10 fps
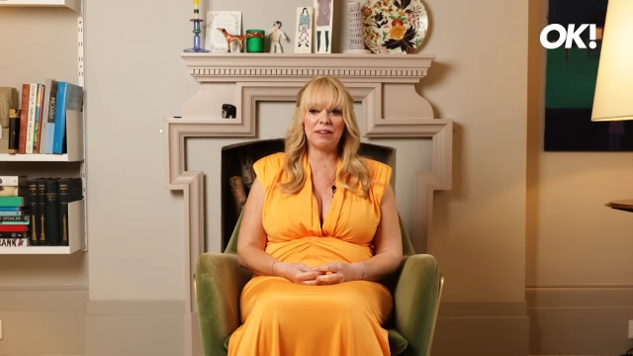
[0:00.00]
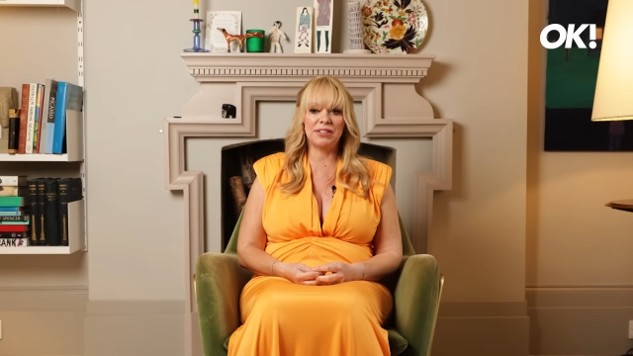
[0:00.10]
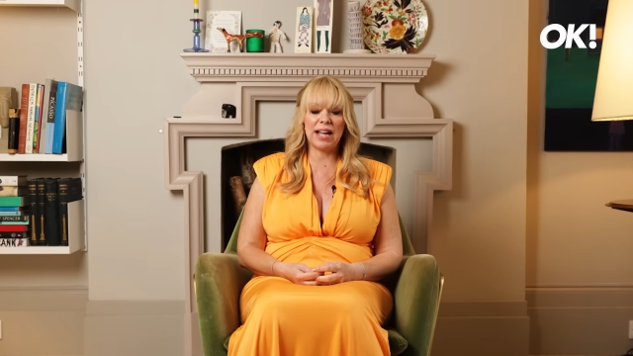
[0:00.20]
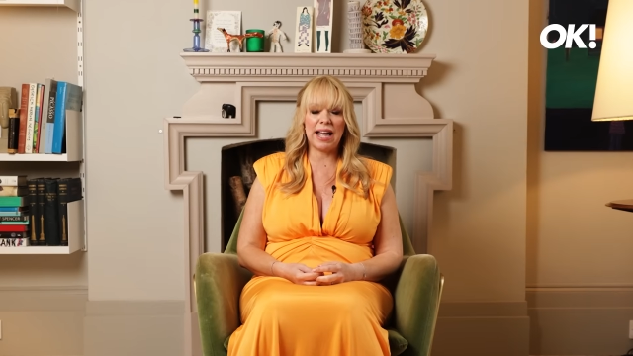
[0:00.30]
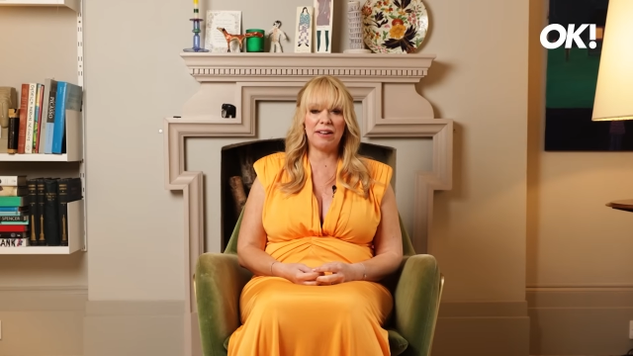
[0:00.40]

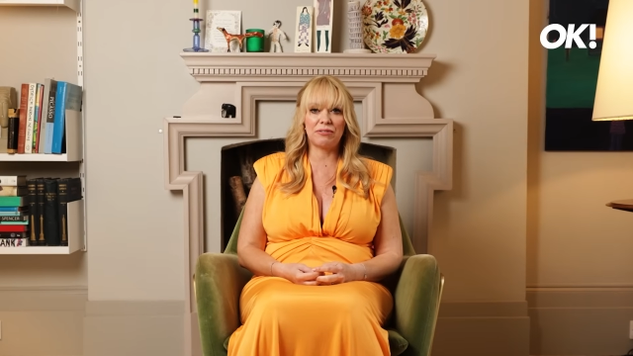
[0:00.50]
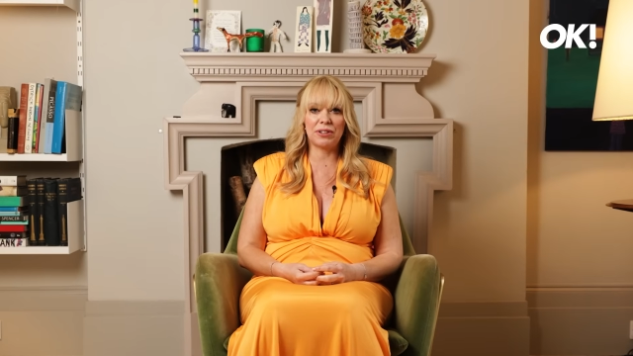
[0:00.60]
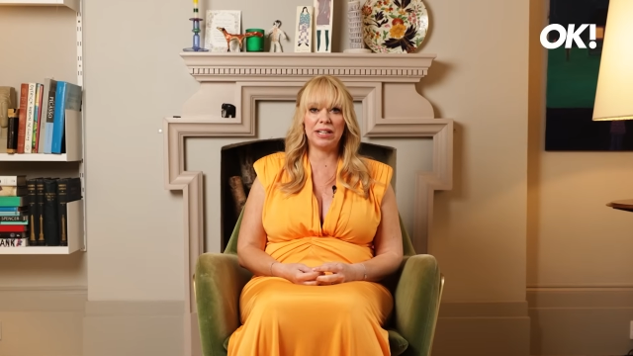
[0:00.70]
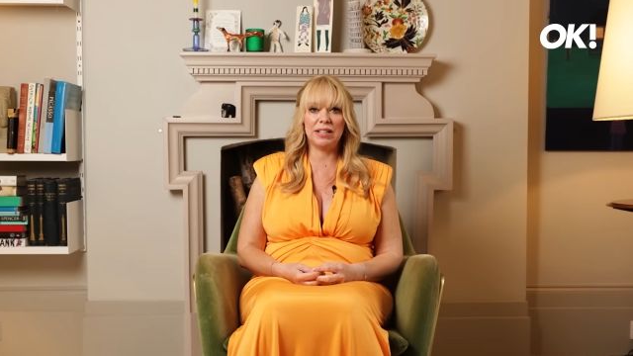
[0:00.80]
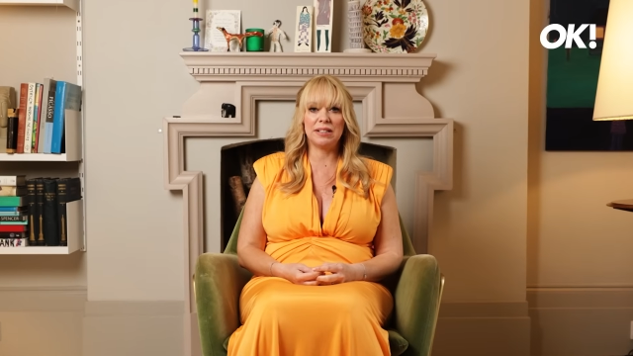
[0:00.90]
after
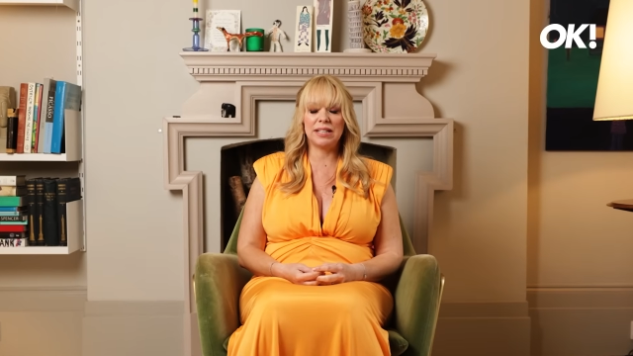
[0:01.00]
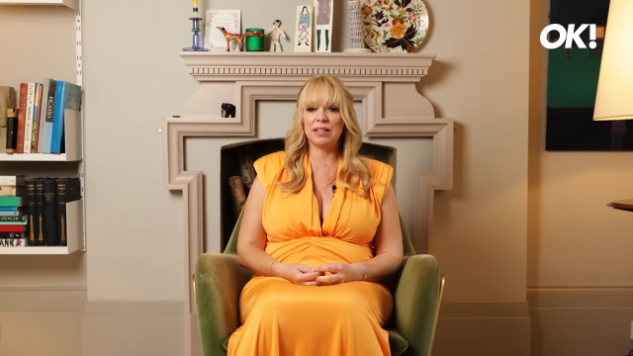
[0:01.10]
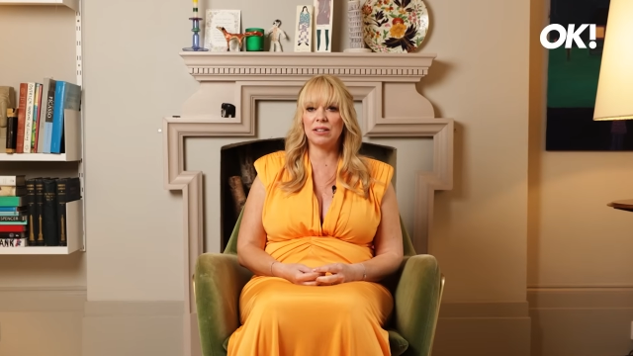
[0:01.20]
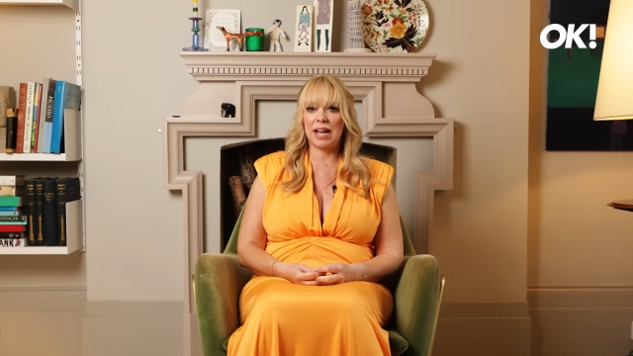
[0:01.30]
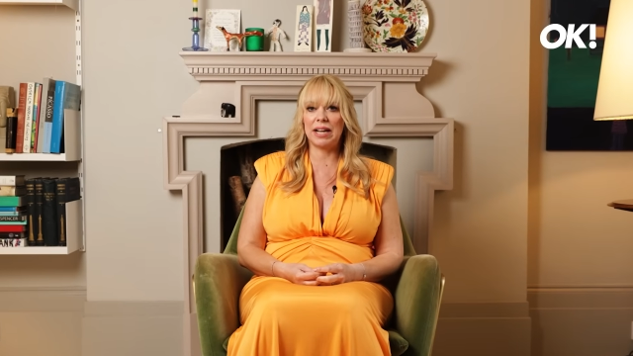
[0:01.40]
every
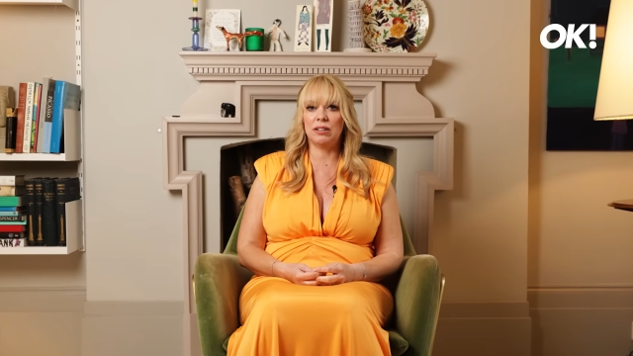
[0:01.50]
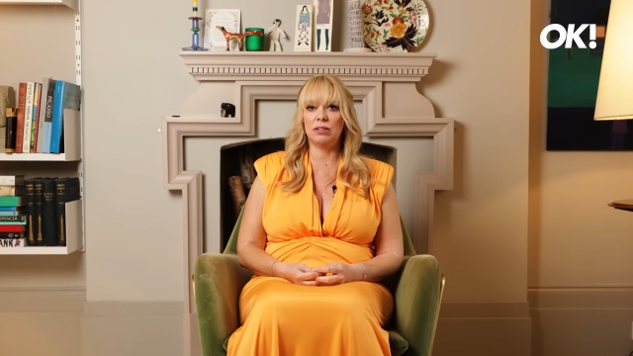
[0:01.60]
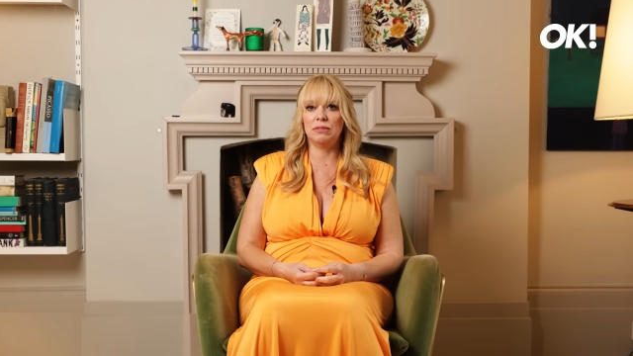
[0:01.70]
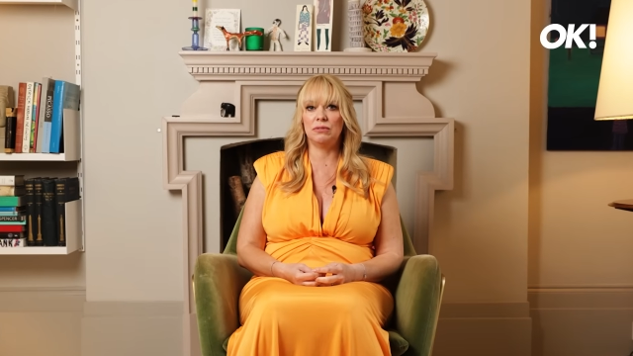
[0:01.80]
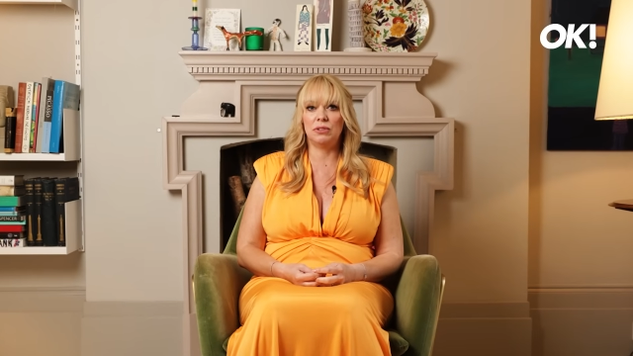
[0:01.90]
single
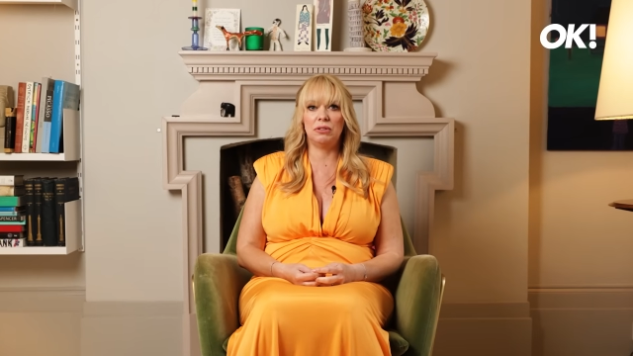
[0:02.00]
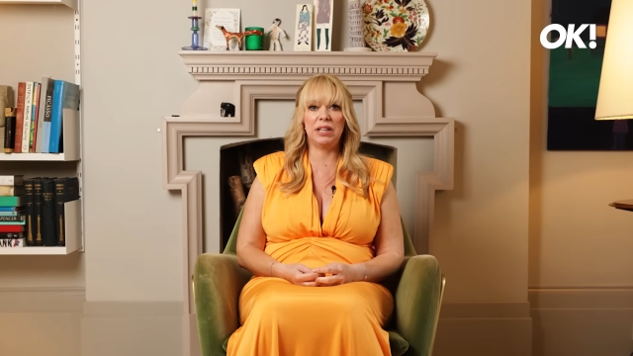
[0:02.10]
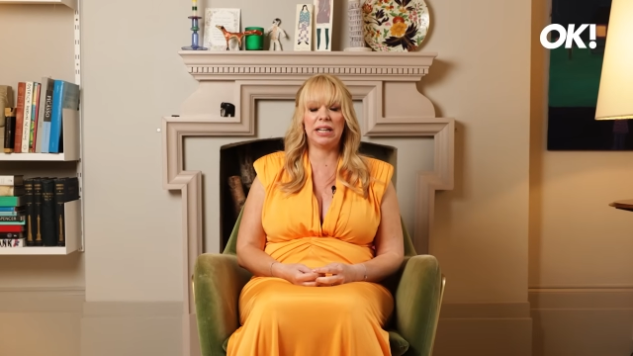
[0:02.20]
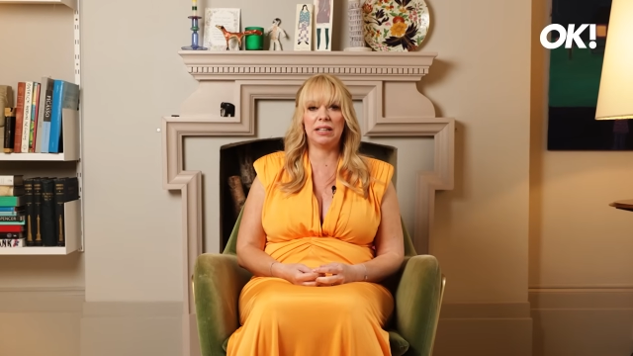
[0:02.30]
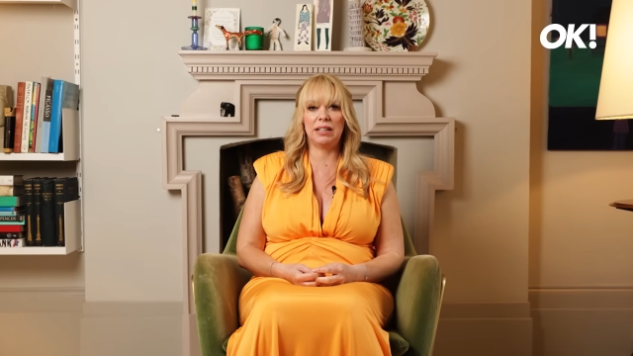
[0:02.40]
cycle, you
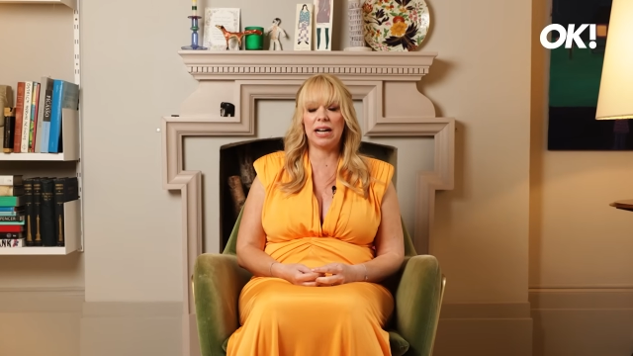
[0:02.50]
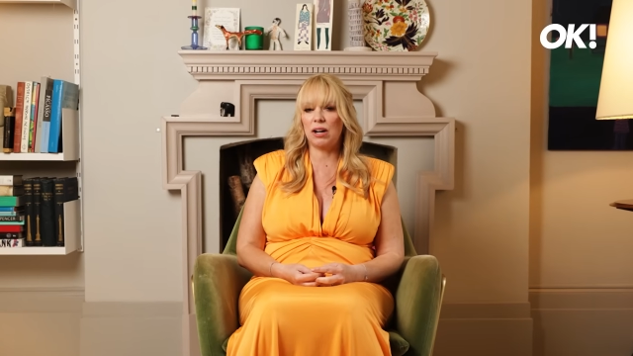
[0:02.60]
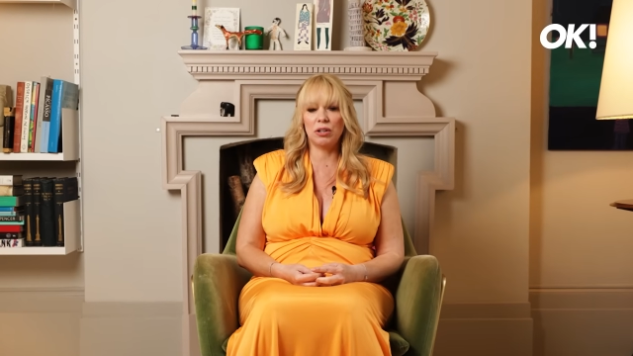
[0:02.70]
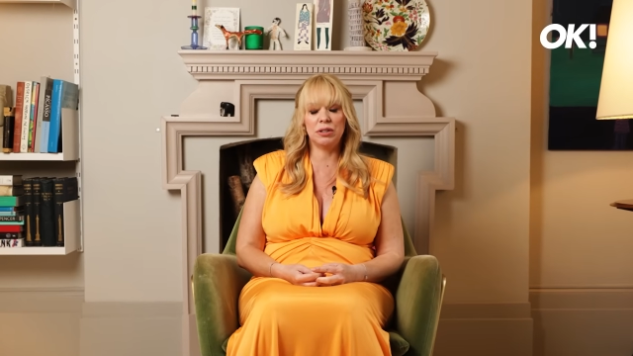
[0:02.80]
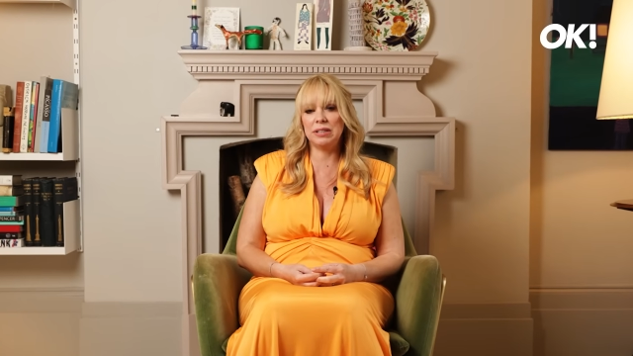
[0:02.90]
think, I
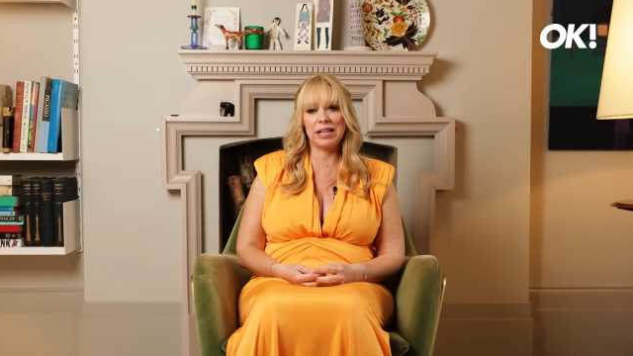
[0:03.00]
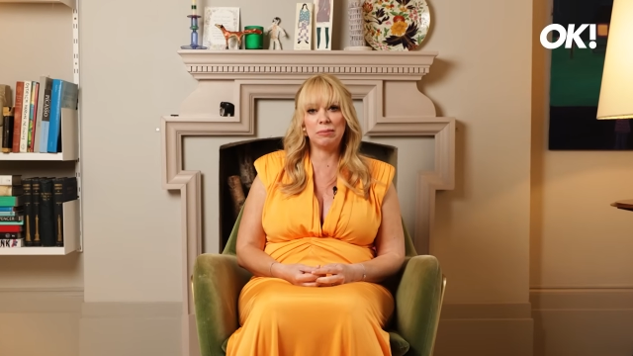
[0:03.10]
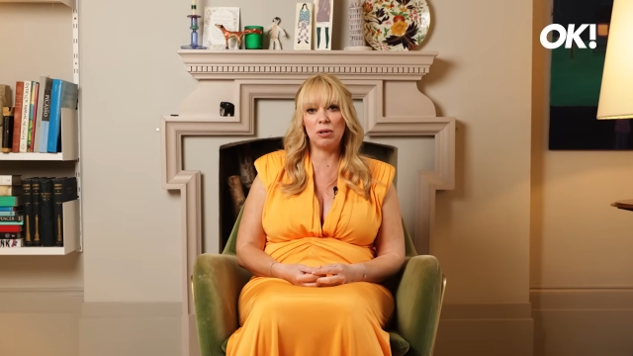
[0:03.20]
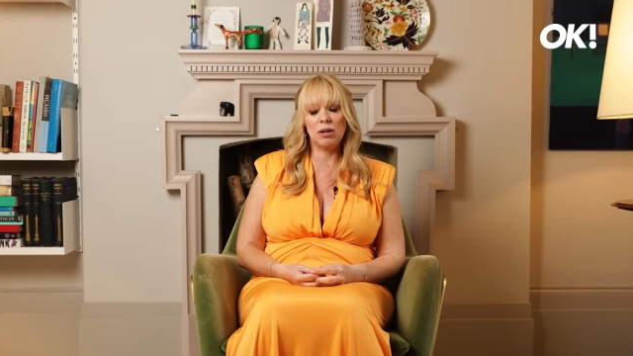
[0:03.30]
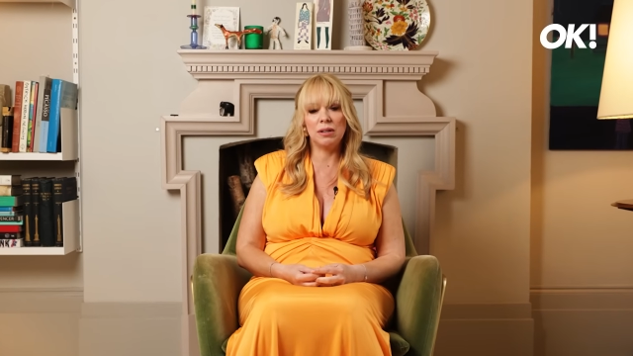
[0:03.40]
can't do this
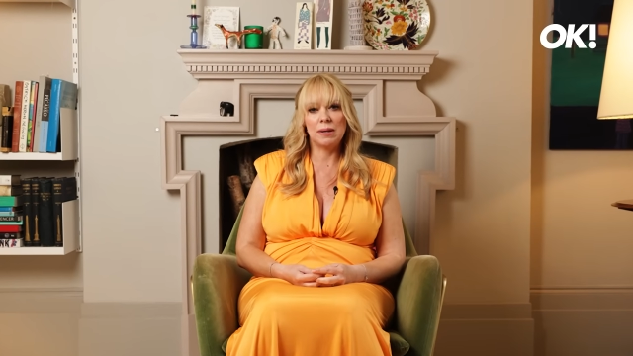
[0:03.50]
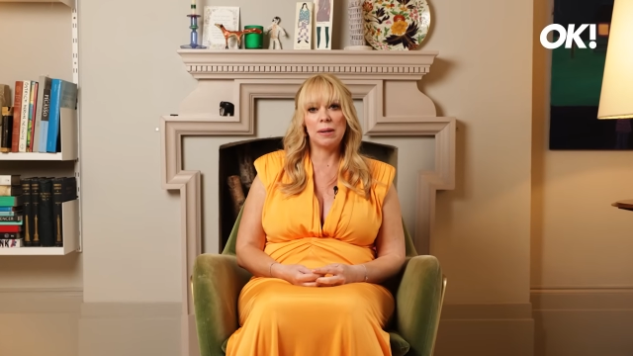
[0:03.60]
anymore,